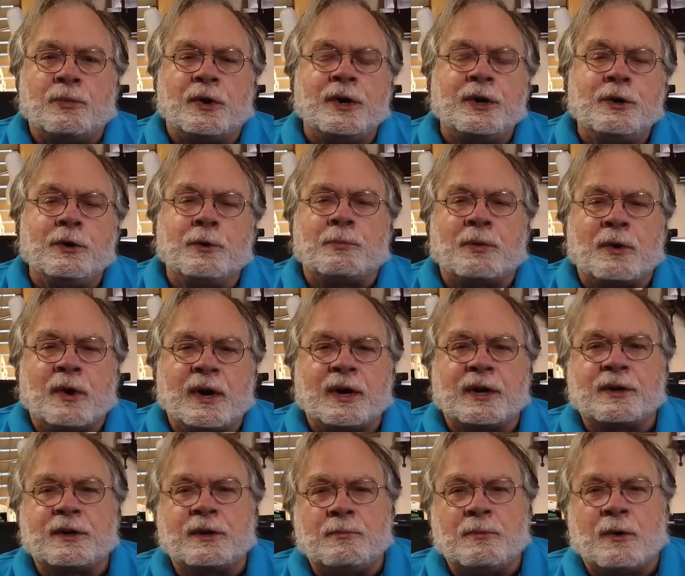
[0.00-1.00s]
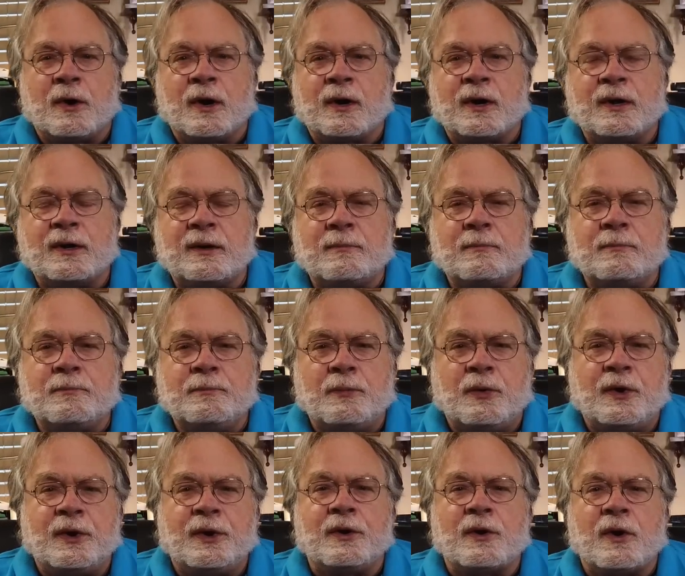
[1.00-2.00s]
bring your product to market,
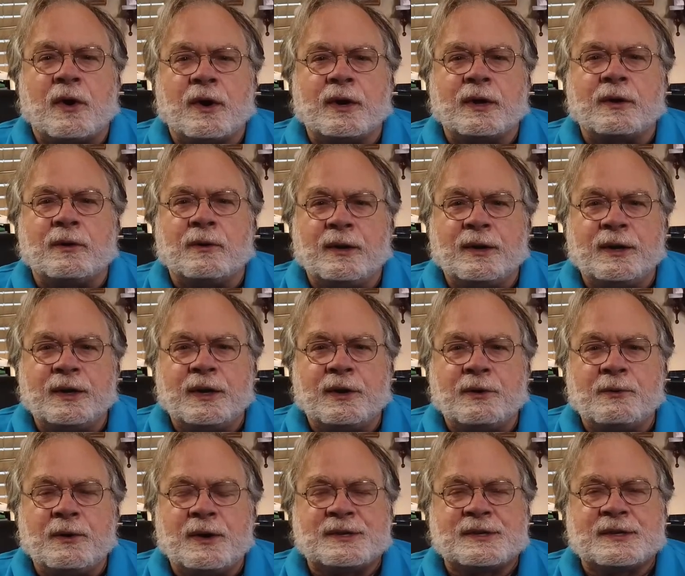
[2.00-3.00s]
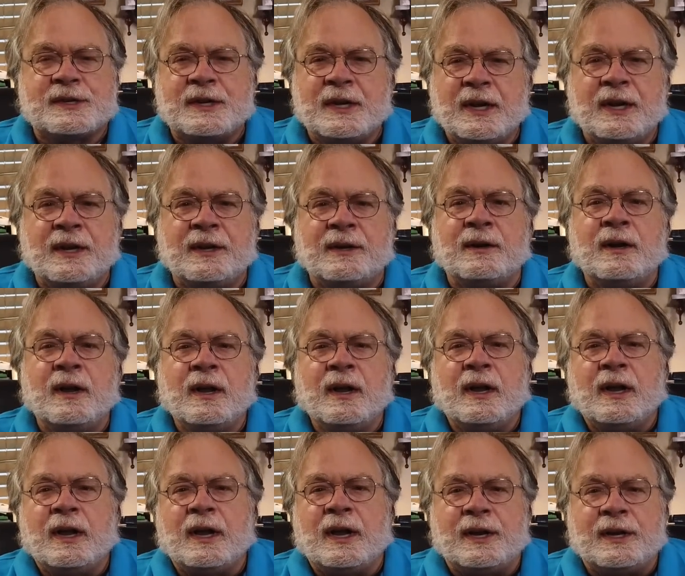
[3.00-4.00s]
put an article in QST and,
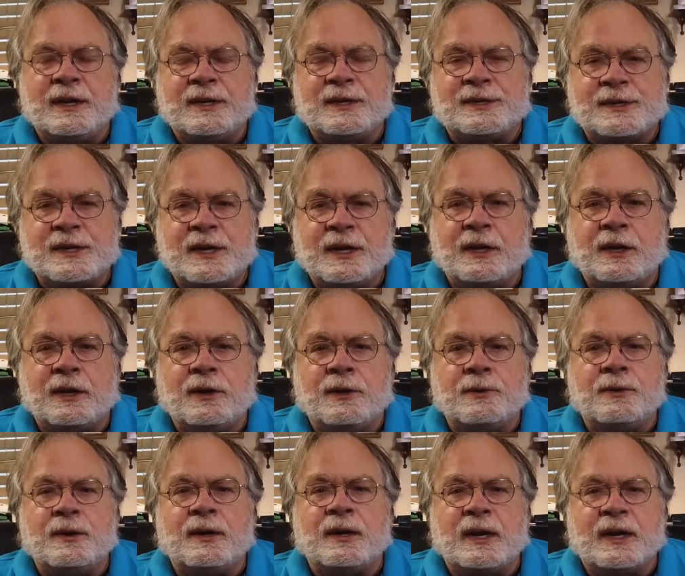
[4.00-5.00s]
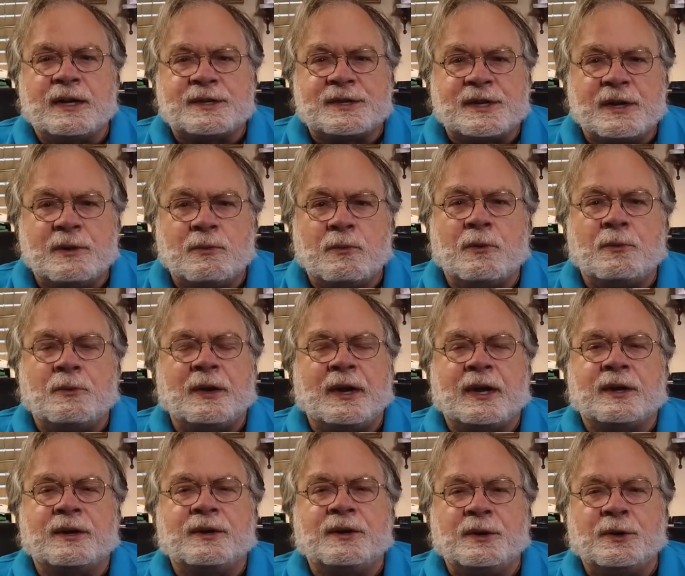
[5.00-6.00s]
and in CQ, and let's see what we
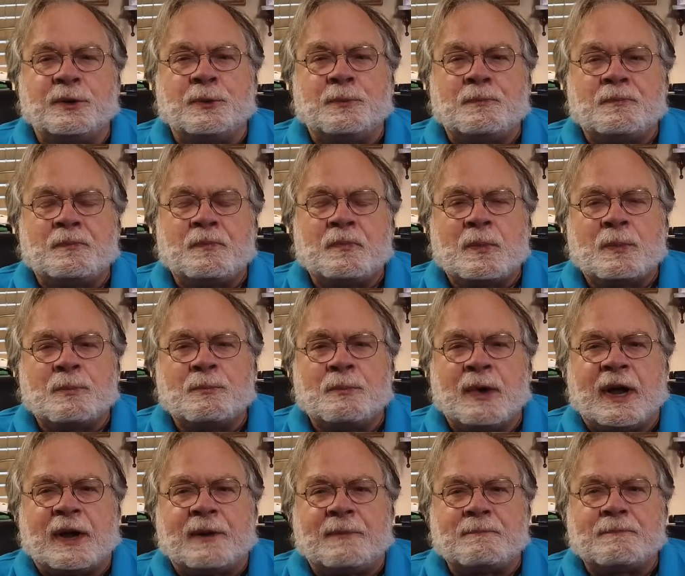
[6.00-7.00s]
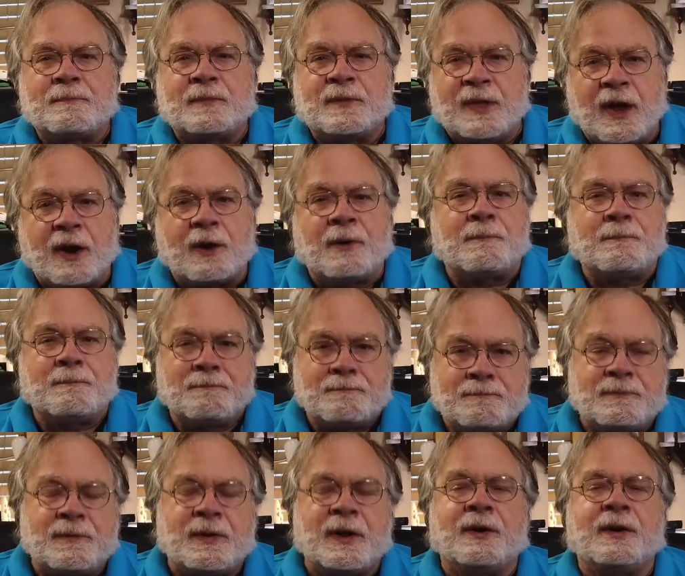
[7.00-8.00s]
can do. But there,
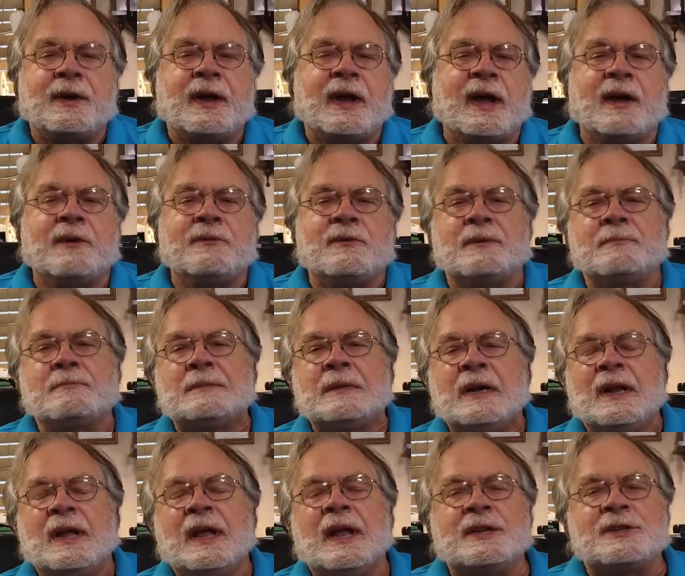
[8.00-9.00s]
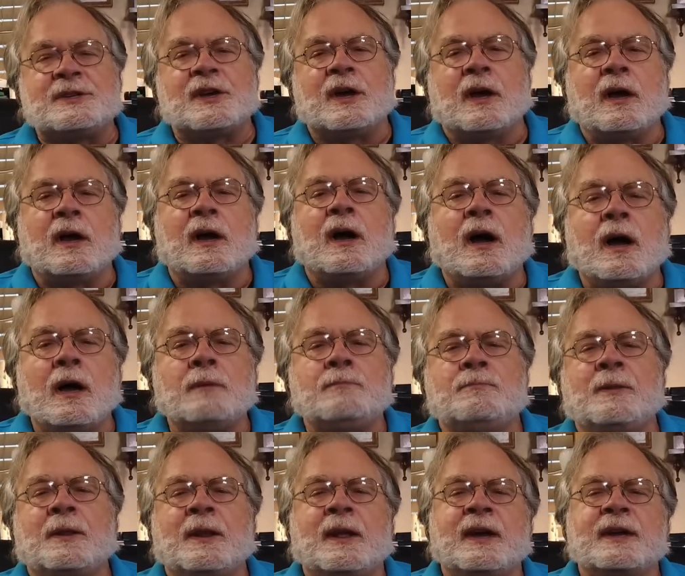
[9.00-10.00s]
there you have it. It's a
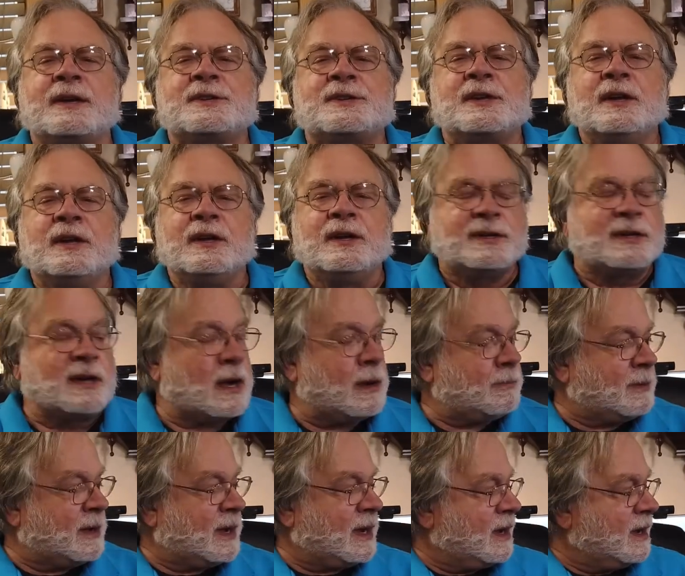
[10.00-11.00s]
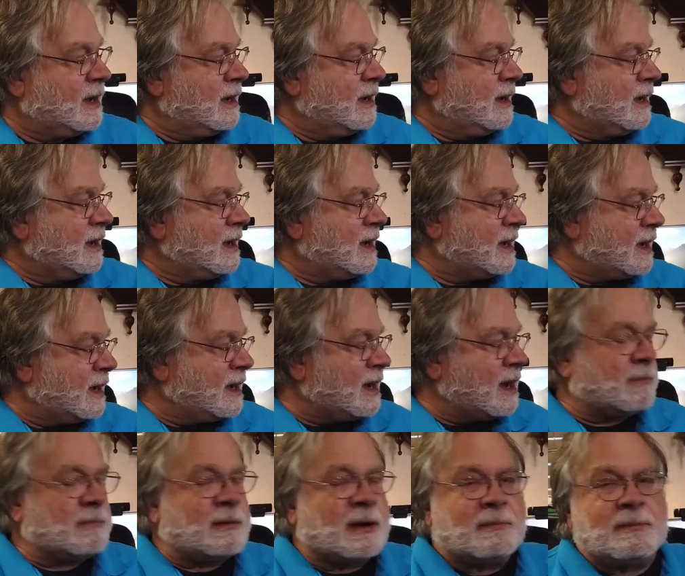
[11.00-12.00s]
complex topic. I
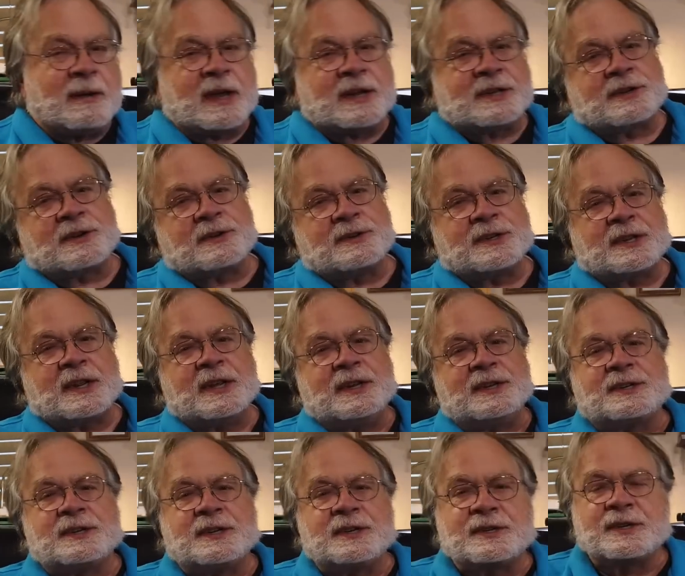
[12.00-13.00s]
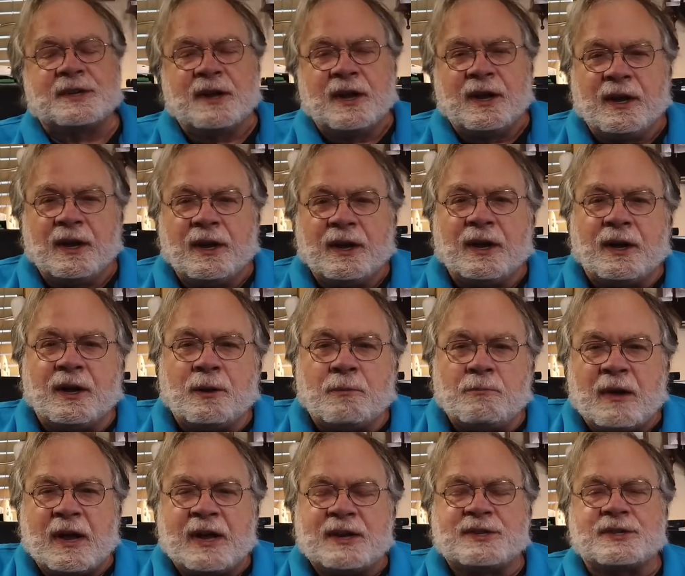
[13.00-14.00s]
got my master's thesis uh,
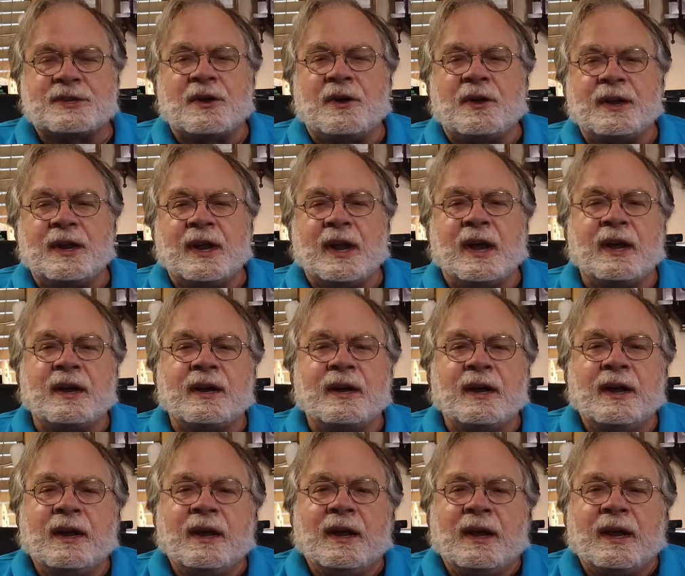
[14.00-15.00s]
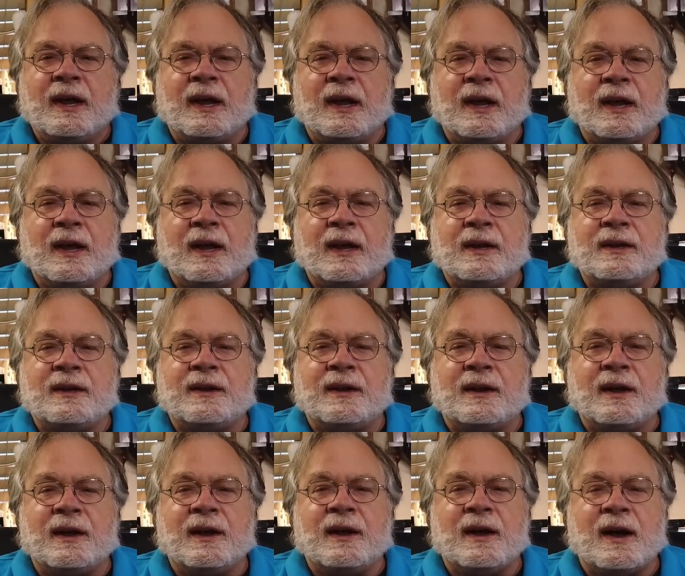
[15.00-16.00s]
based on that, and
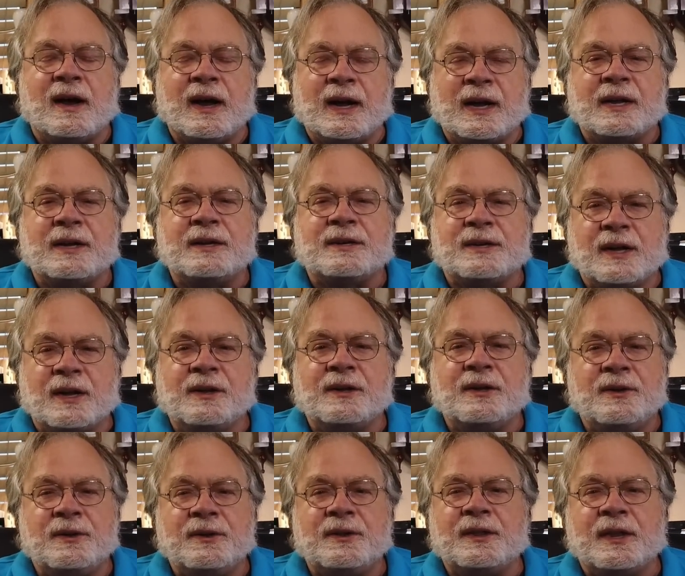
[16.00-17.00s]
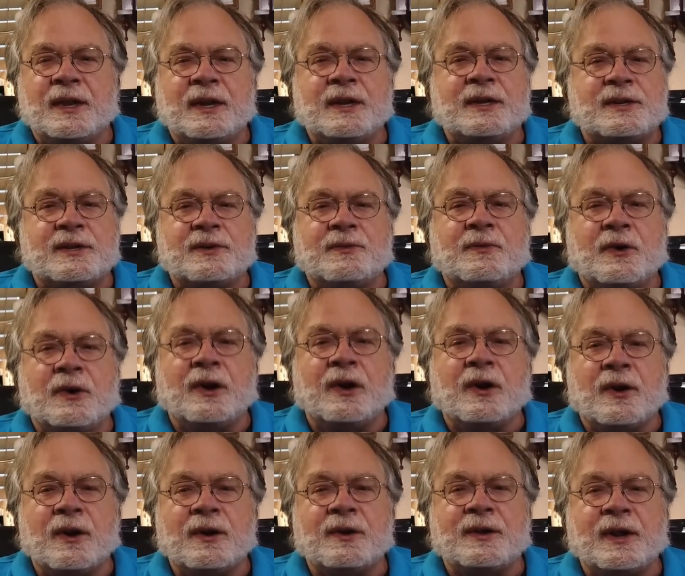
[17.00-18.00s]
uh, I can tell you that it's a
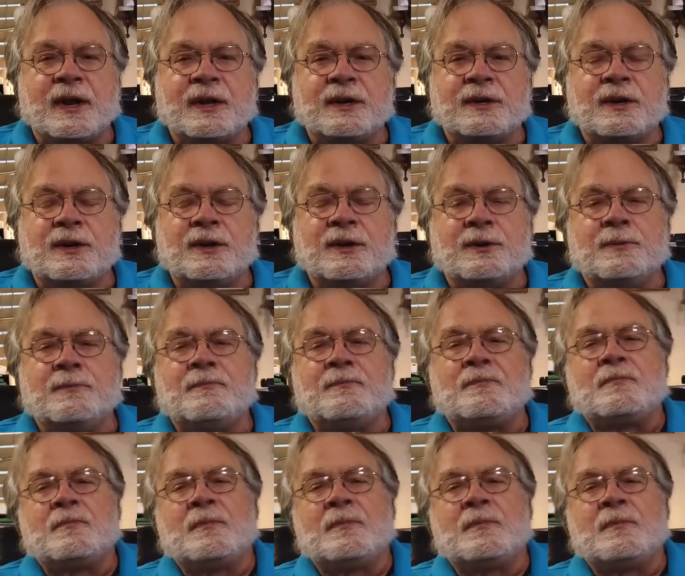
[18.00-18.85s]
very hard thing to do.